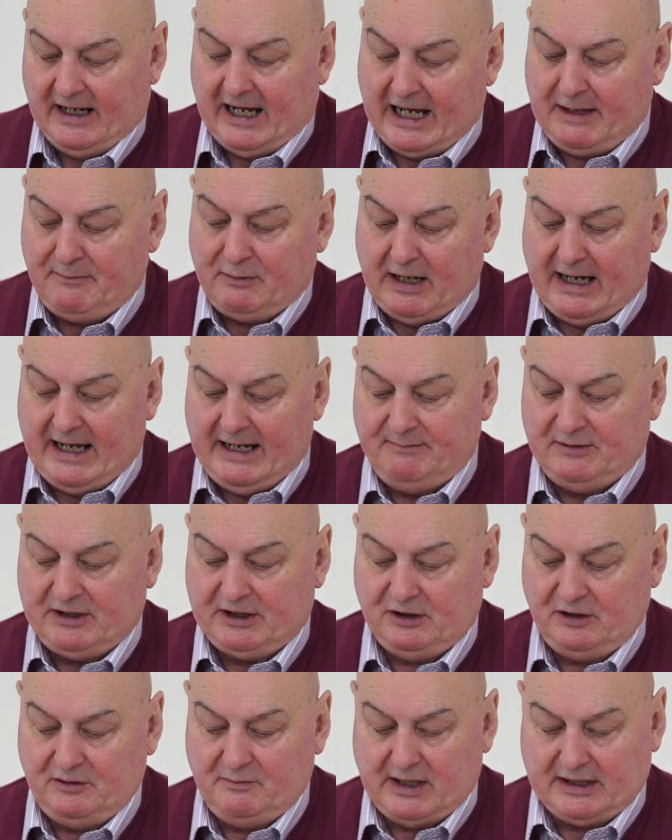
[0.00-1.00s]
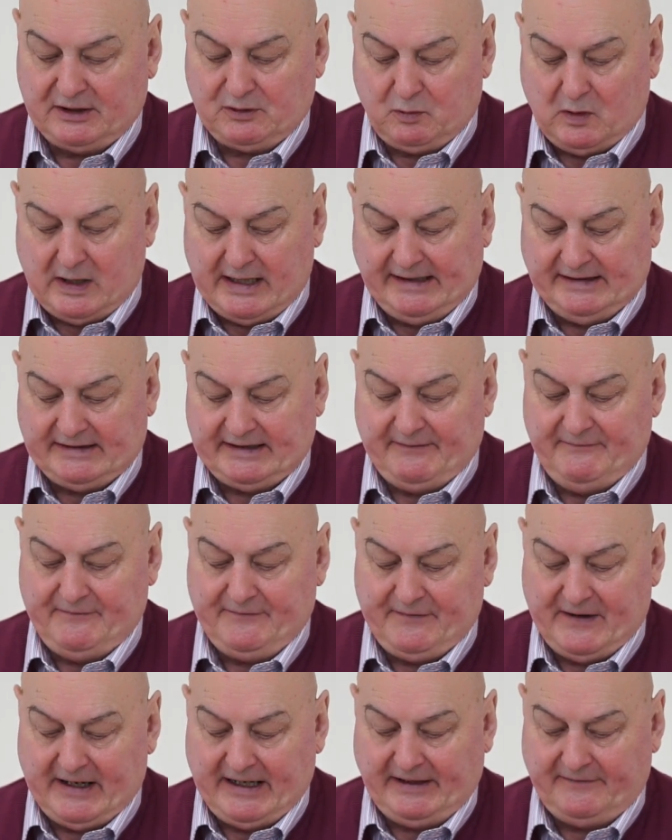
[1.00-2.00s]
Abraham too must wait in
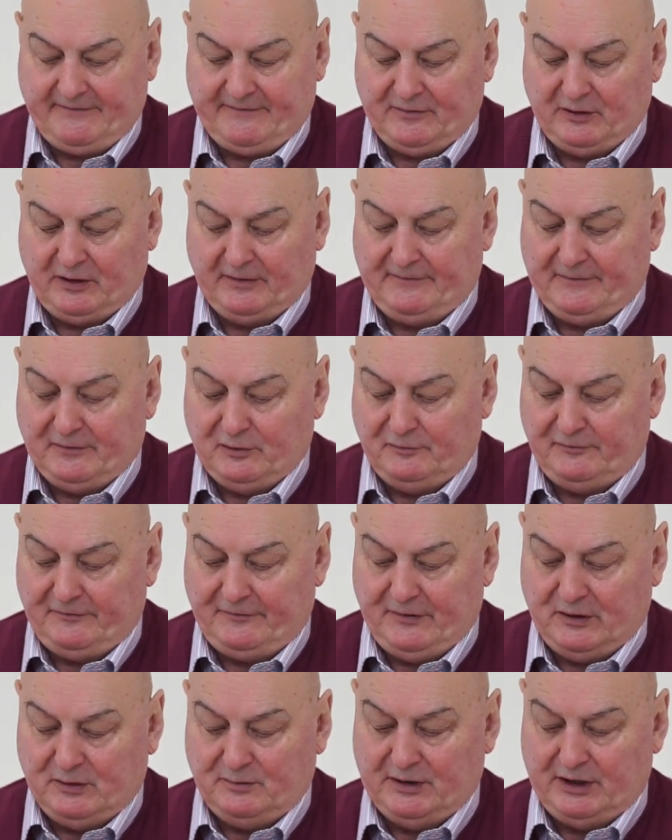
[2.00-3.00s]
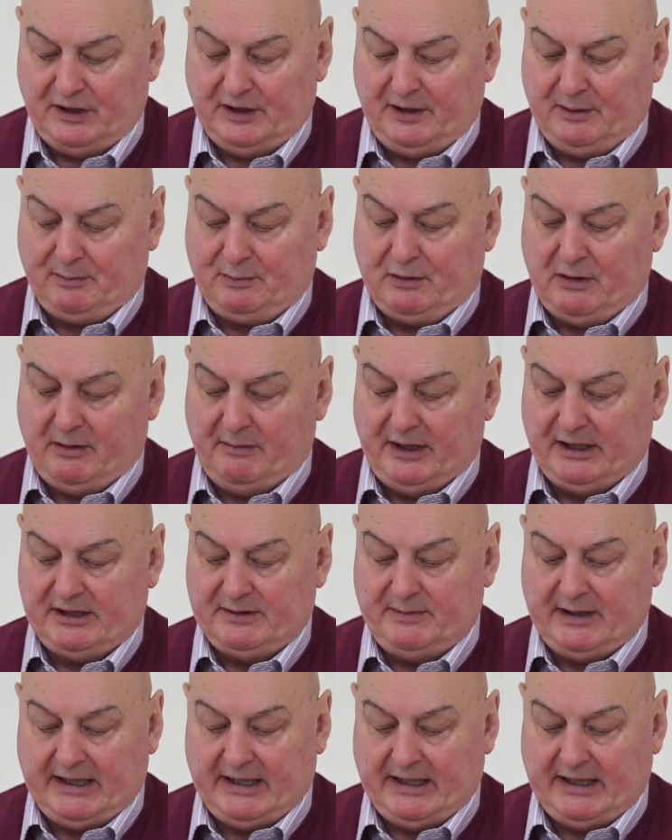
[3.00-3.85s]
faith for the fulfilment of the promise,